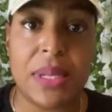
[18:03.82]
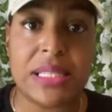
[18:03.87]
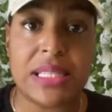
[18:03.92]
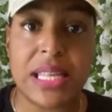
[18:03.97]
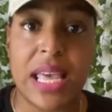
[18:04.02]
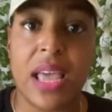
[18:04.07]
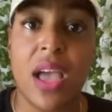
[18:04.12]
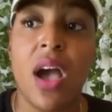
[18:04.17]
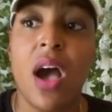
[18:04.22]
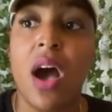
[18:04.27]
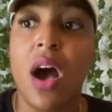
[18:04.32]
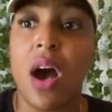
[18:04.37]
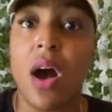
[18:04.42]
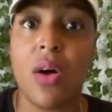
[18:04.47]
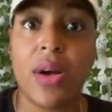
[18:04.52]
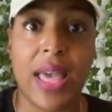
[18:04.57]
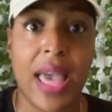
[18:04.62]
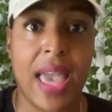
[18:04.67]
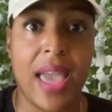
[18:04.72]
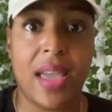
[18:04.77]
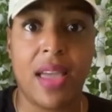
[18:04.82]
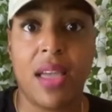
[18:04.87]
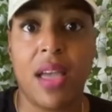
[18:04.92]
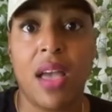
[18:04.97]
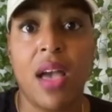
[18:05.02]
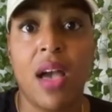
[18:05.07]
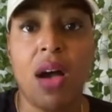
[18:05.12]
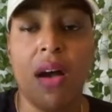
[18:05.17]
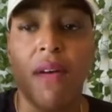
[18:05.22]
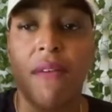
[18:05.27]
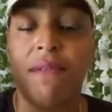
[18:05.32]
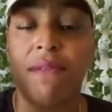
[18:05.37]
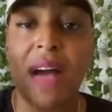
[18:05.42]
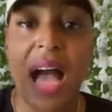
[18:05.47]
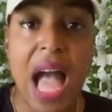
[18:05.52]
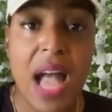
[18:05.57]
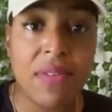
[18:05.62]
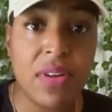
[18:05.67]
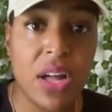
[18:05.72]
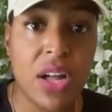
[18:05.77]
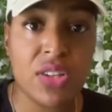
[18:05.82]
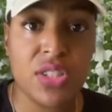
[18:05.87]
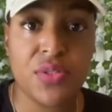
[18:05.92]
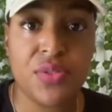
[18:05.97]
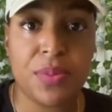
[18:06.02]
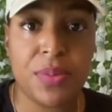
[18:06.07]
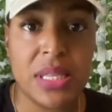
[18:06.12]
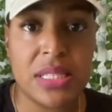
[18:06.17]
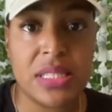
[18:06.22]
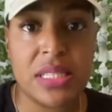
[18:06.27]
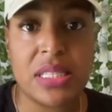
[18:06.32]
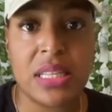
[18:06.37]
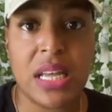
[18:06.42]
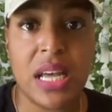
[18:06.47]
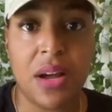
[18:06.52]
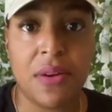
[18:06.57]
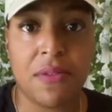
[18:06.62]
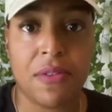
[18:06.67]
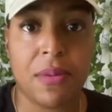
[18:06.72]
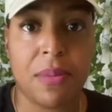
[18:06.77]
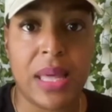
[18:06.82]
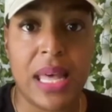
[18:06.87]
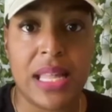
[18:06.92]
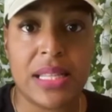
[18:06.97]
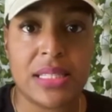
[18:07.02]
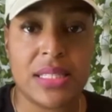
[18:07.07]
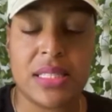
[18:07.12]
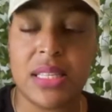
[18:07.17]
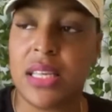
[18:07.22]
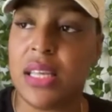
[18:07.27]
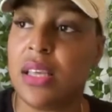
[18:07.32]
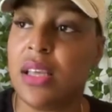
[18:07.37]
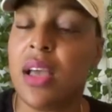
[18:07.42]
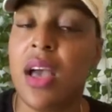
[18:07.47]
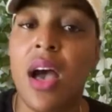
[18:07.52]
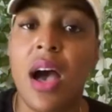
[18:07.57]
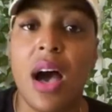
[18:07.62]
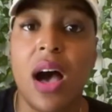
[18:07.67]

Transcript: and say, okay, 500 from this needs to come from Etsy,